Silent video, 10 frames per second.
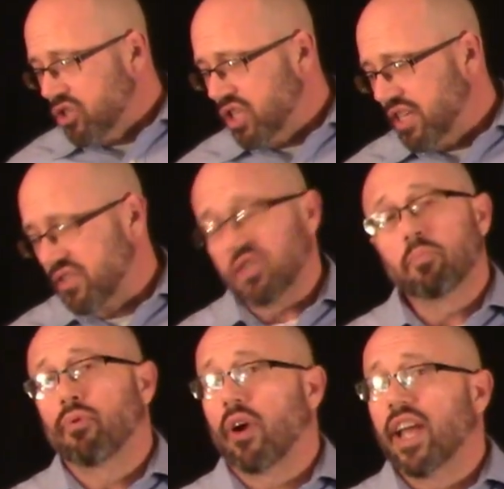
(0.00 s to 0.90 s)
Jesus
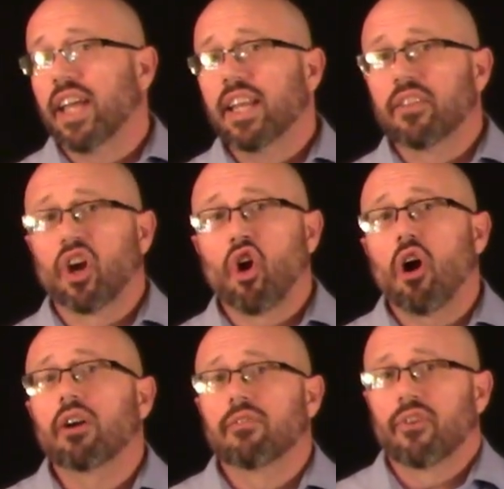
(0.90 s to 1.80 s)
prayed in the
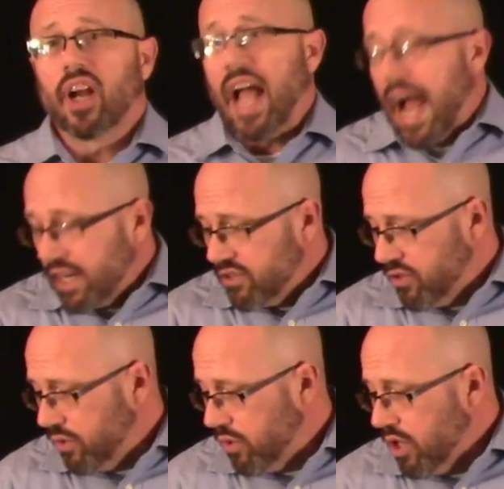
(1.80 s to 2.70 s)
garden for God
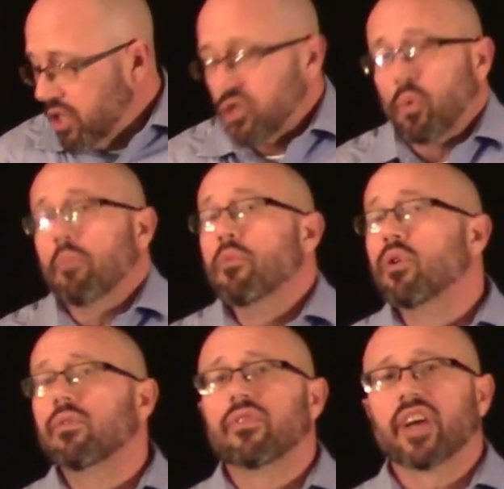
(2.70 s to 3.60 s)
to
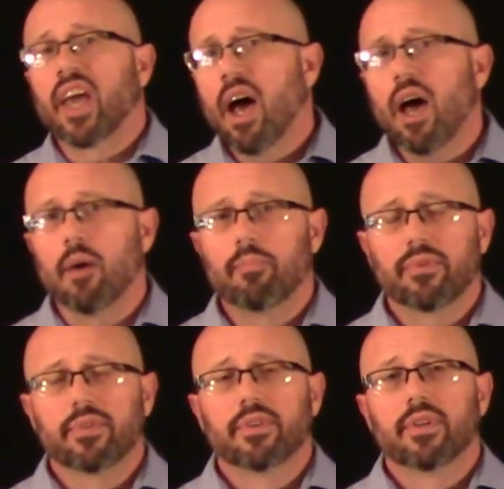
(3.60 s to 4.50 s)
remove the cup,
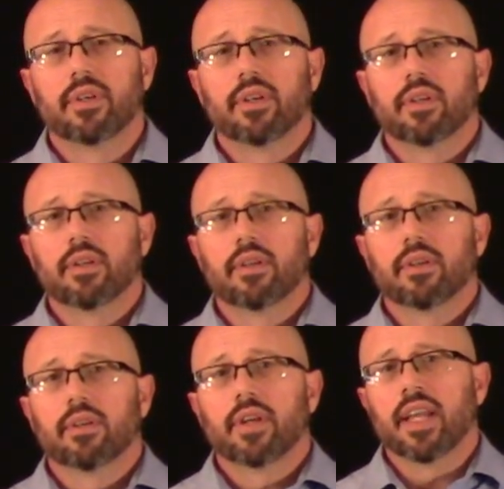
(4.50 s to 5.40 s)

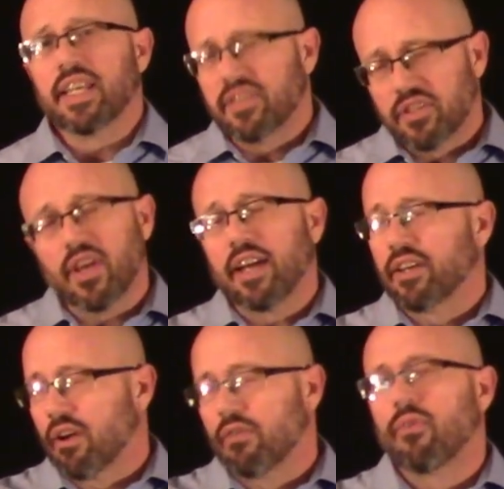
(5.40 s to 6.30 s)
and he still had
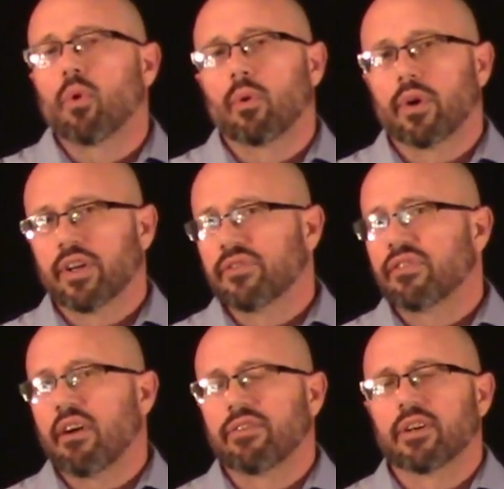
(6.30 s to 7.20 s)
to go forward and
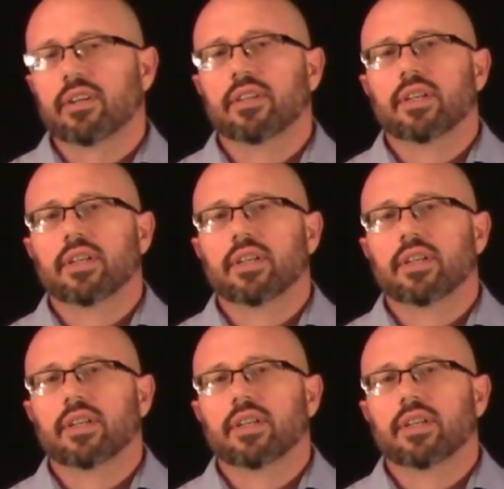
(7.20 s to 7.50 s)
suffer.